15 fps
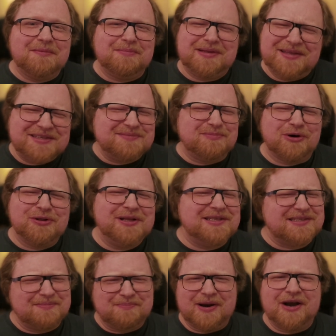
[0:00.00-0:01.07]
but this model
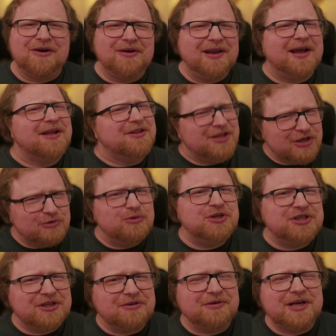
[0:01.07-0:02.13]
is apparently a newer
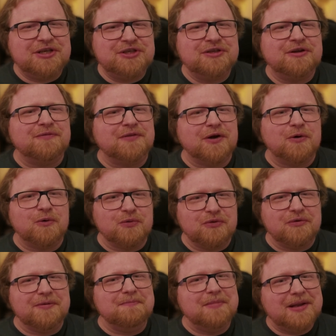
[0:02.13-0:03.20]
generation of the
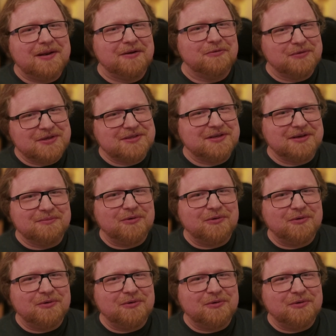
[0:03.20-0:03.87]
O3 mini reasoning